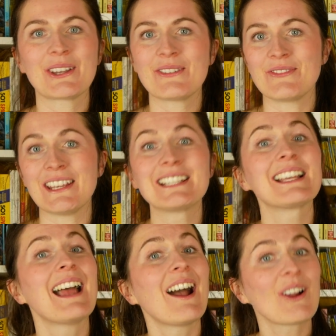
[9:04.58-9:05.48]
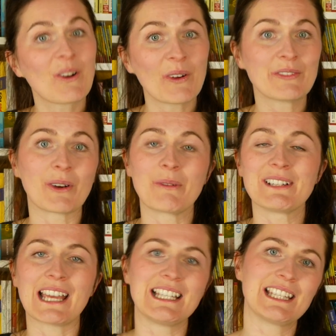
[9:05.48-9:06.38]
can read going forward
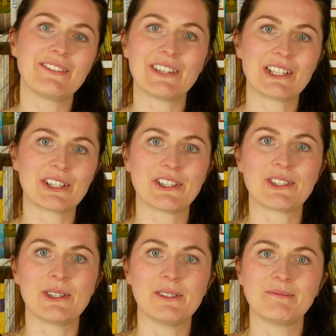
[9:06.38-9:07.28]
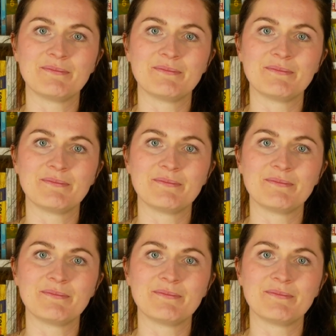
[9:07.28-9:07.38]
into the future too.